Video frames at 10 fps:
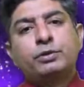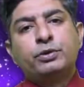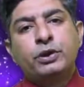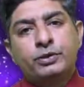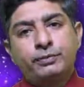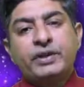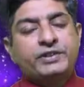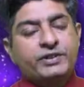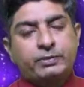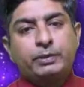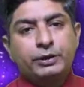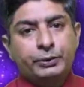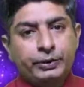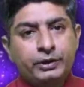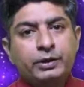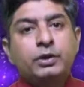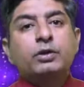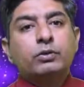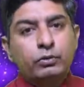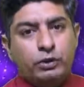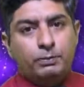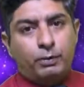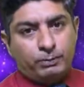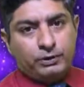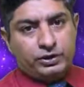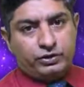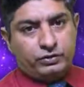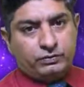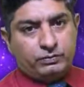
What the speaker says: to the rural population.